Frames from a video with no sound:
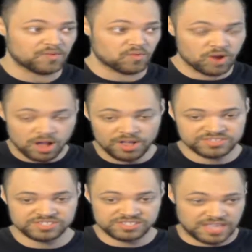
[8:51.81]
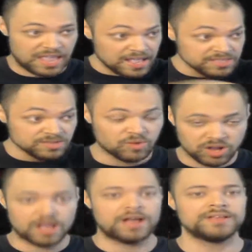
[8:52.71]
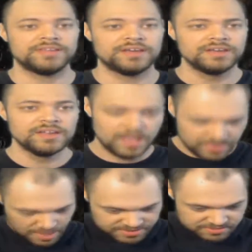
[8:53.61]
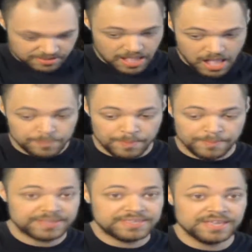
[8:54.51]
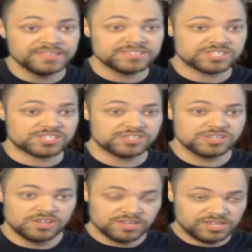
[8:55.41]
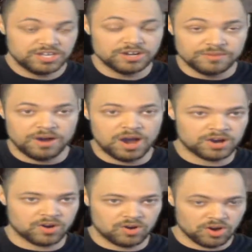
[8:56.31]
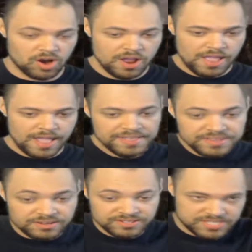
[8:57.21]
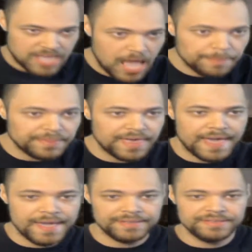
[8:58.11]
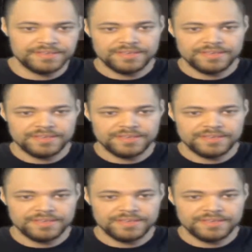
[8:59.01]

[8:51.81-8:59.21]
Ross in Wakanda, allows him to help him against Killmonger, and then on top of that,